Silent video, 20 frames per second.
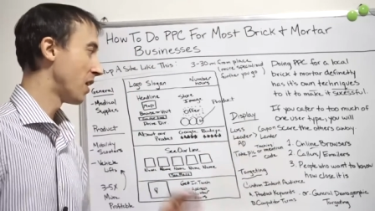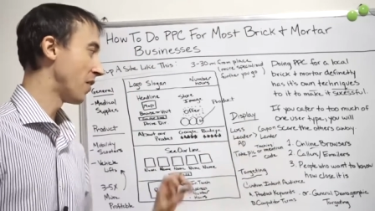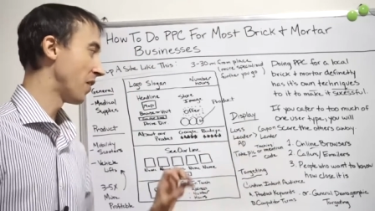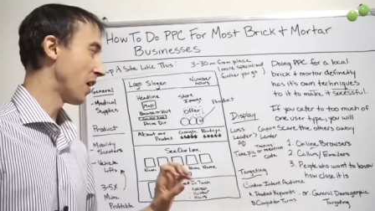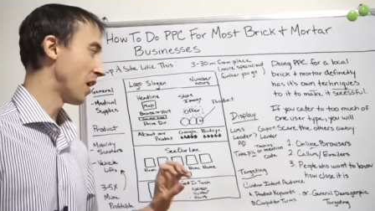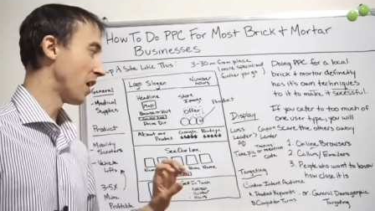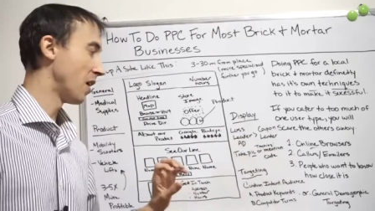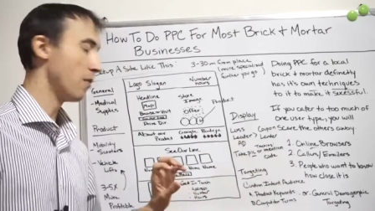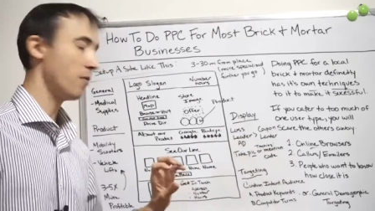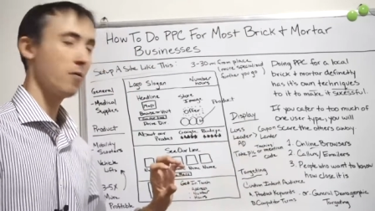
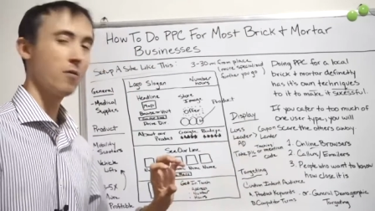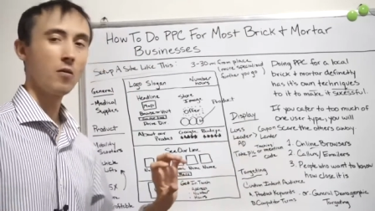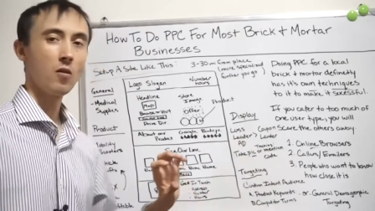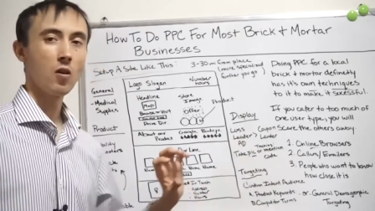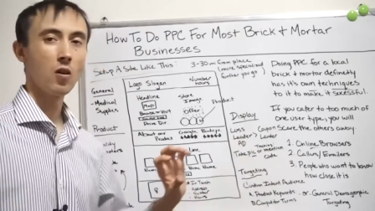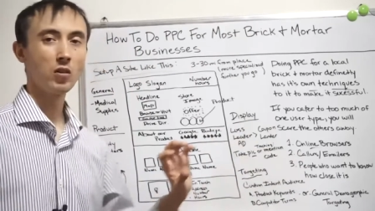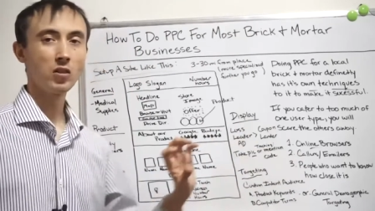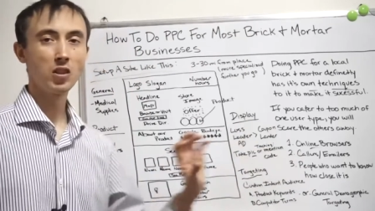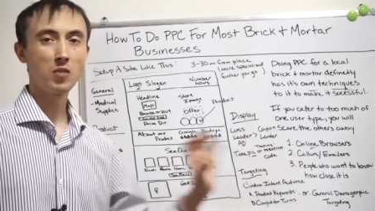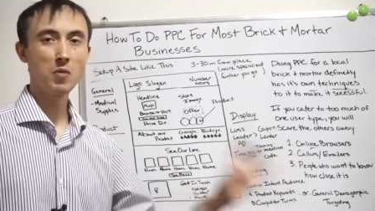And then
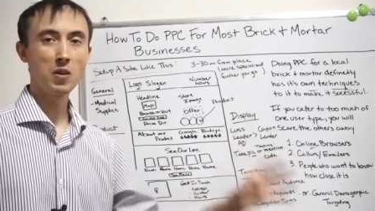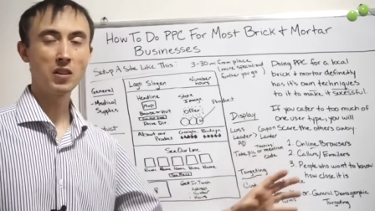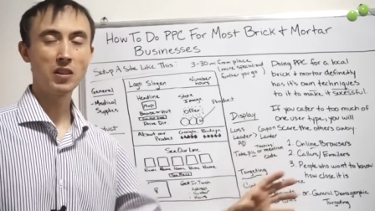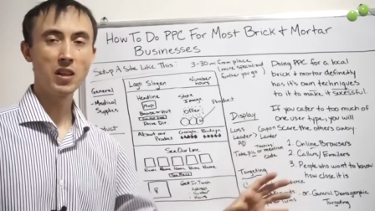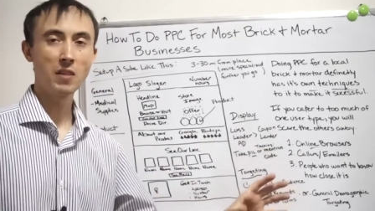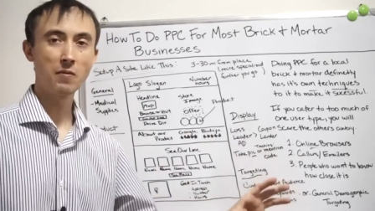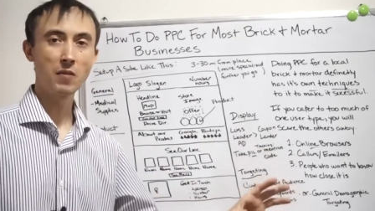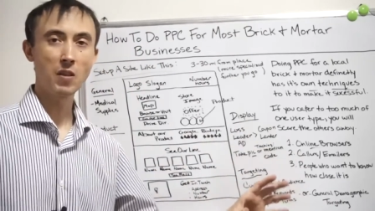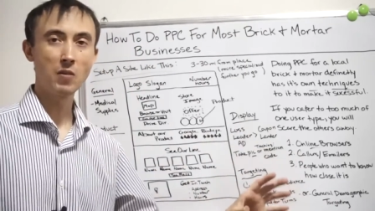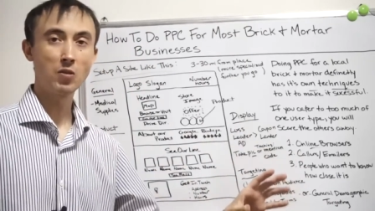
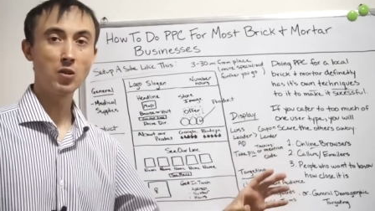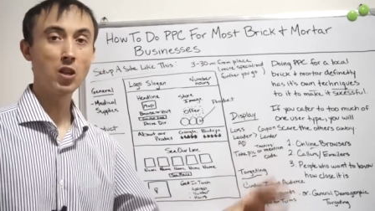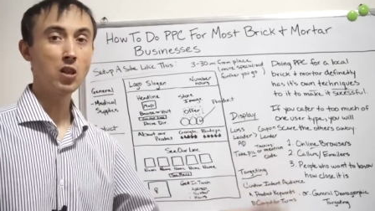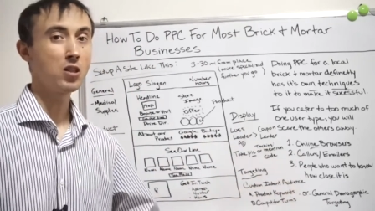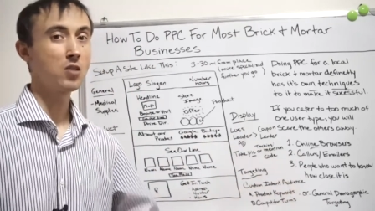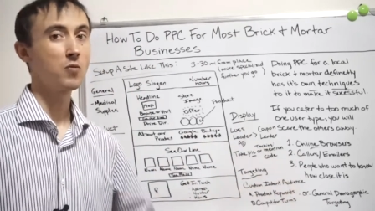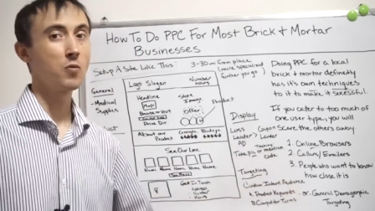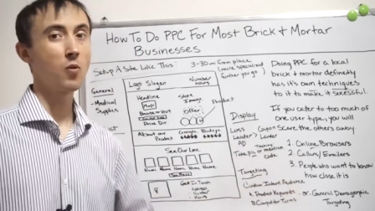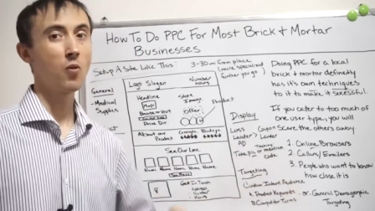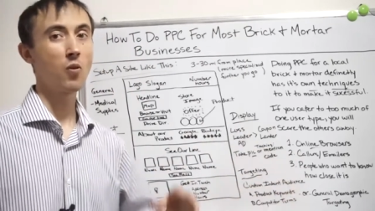ultimately, if they've
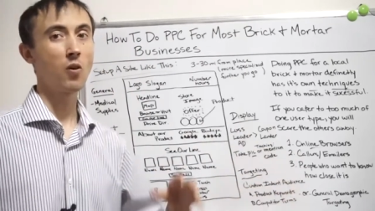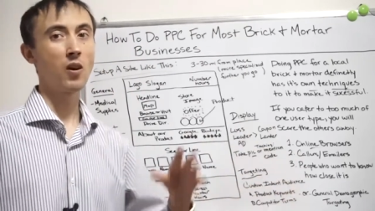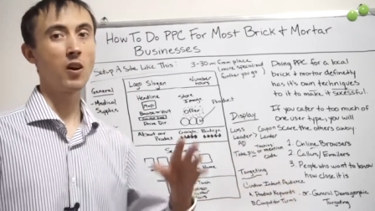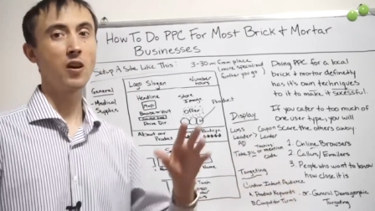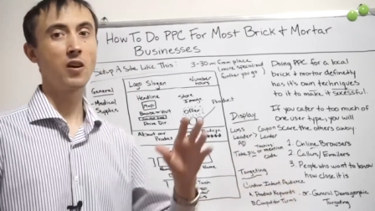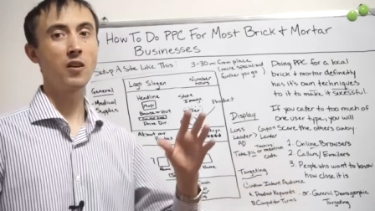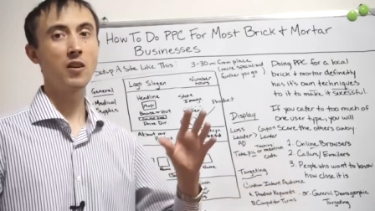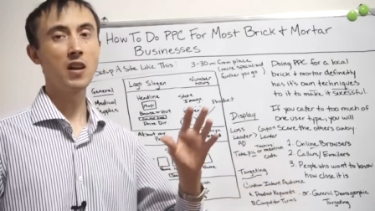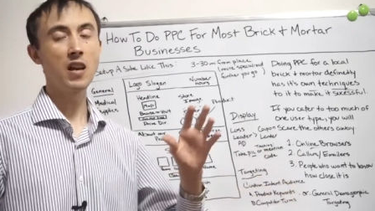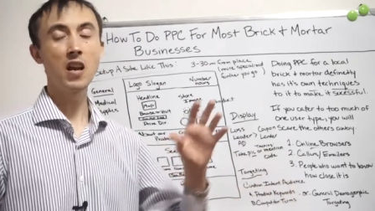searched
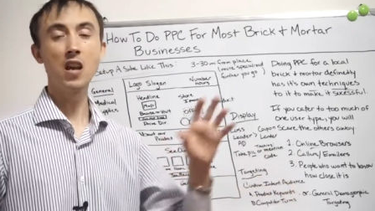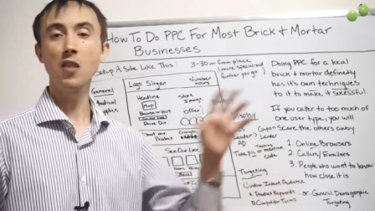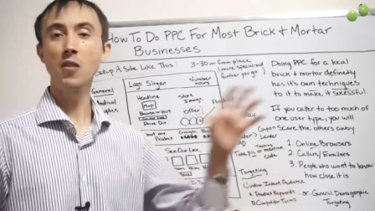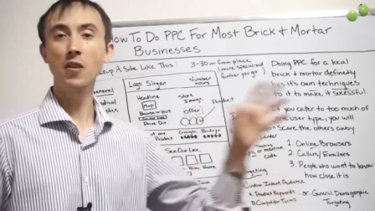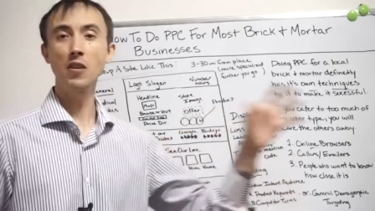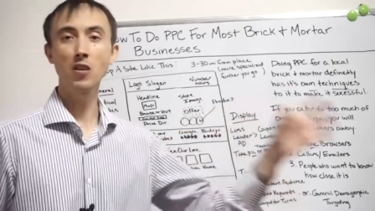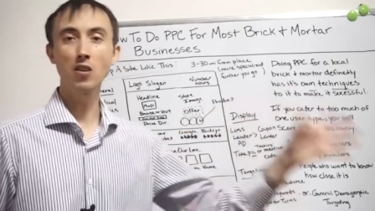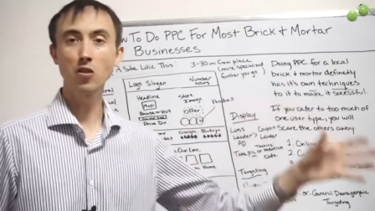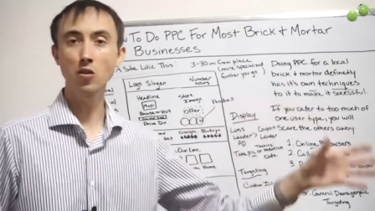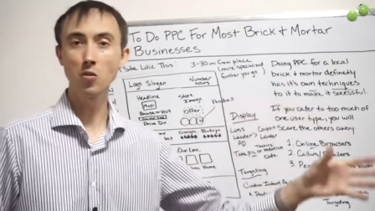for
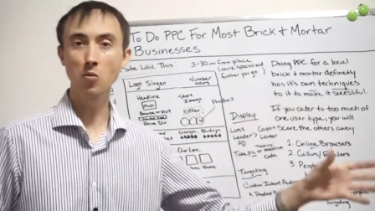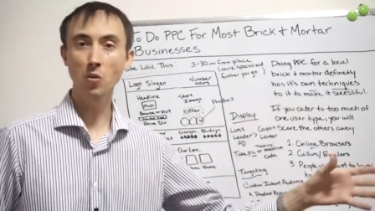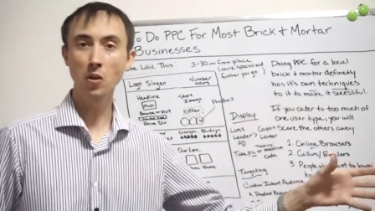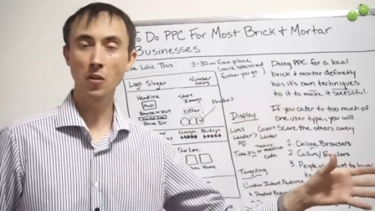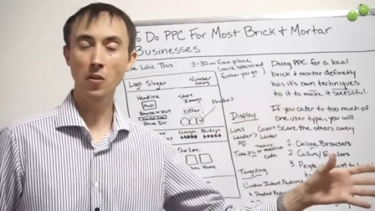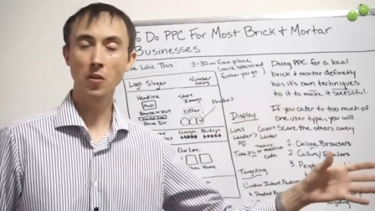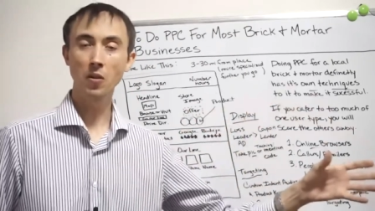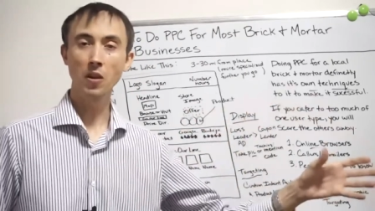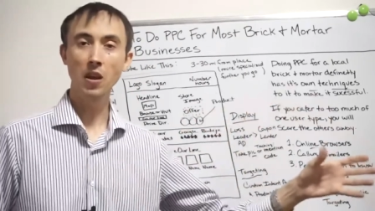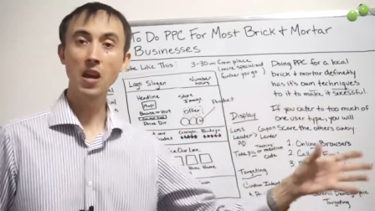anything to do
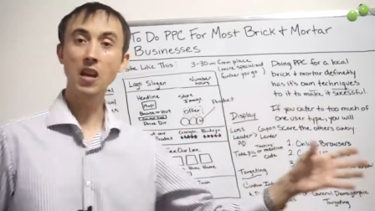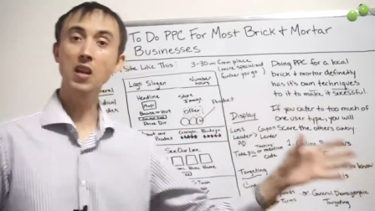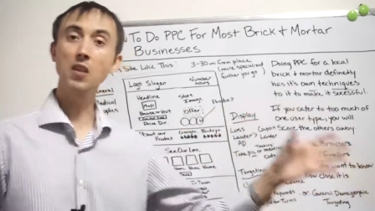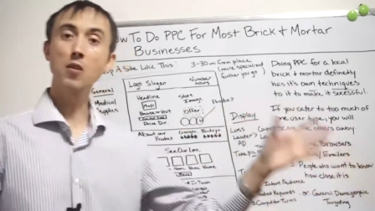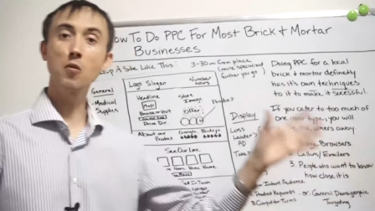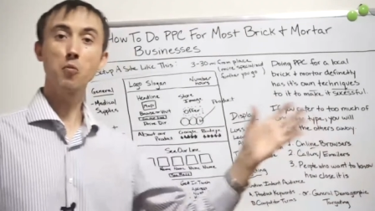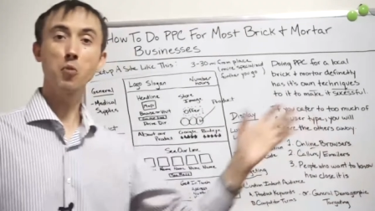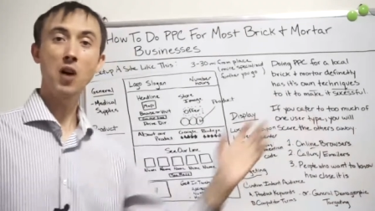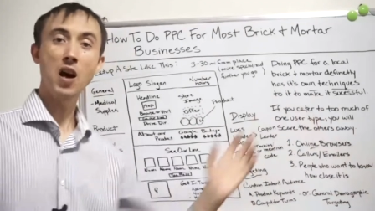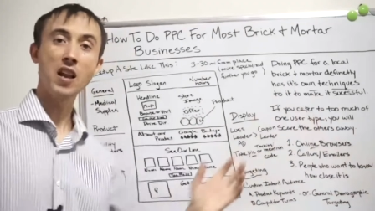with
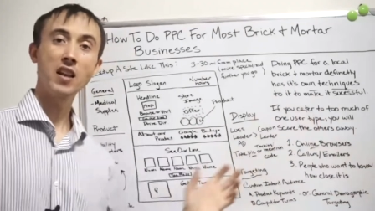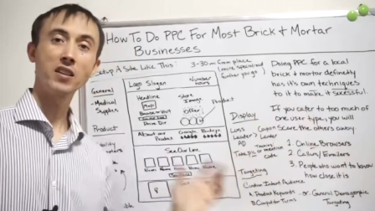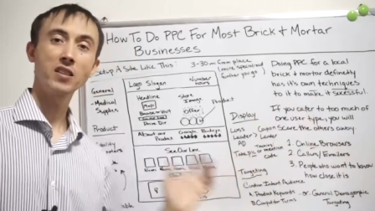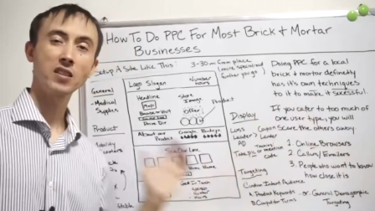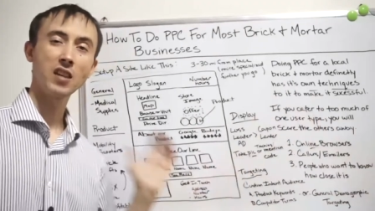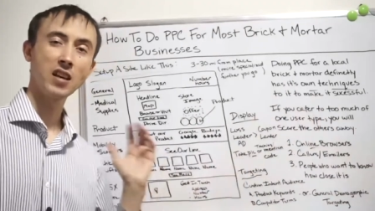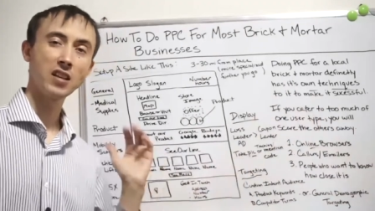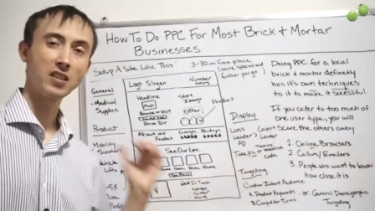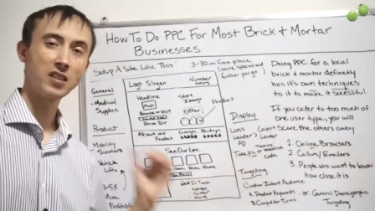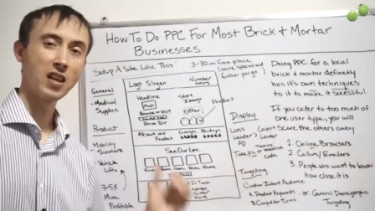any of the
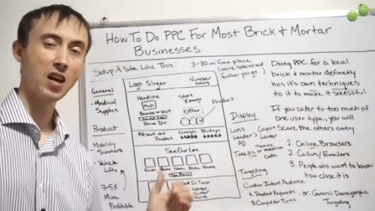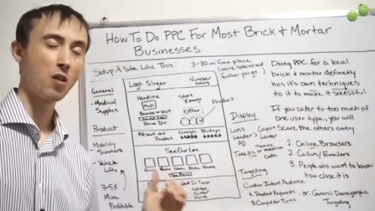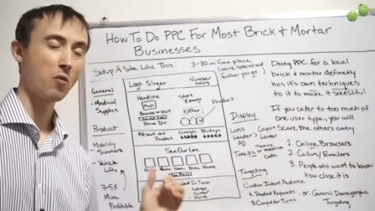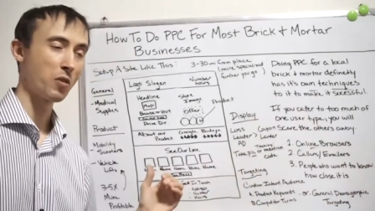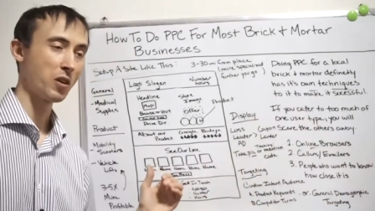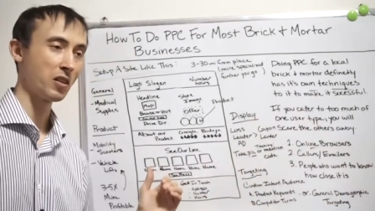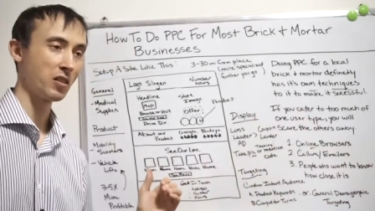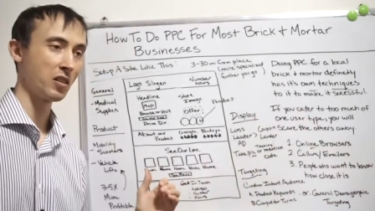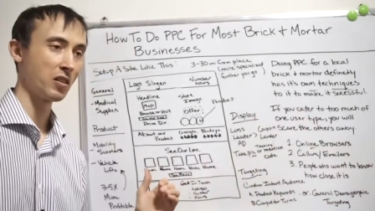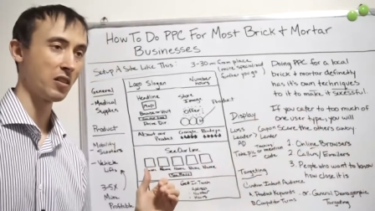products I
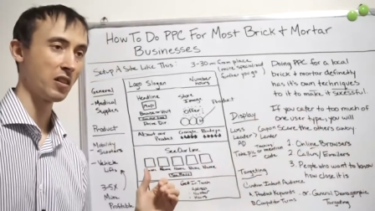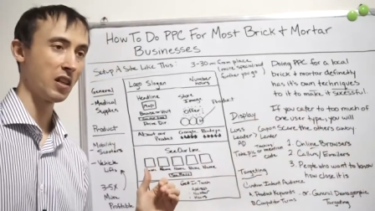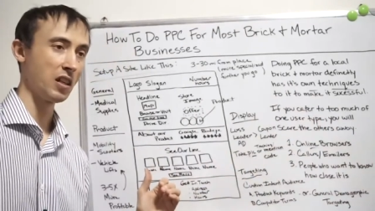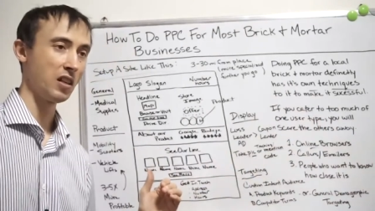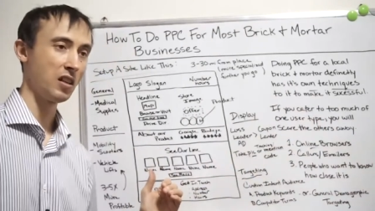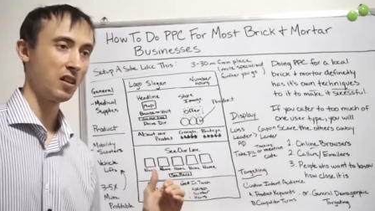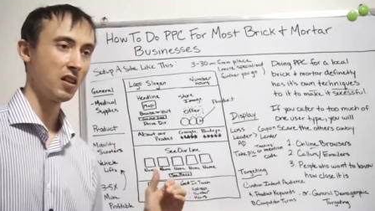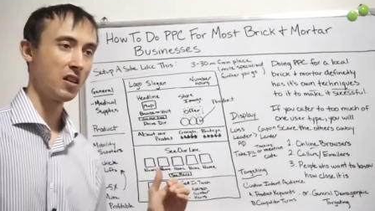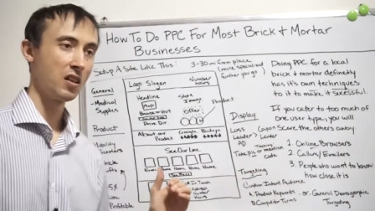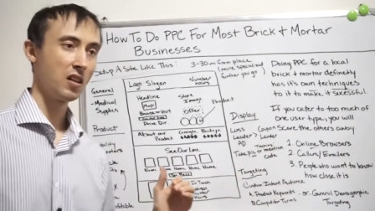sell
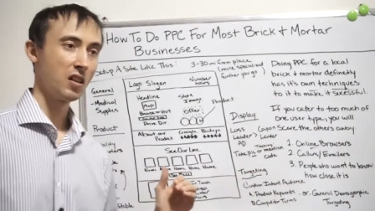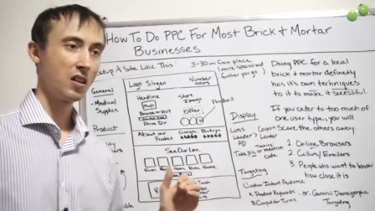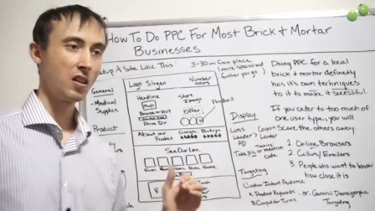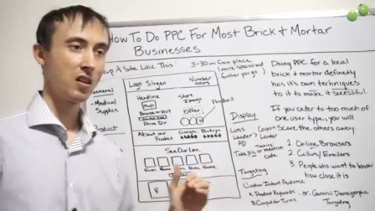recently,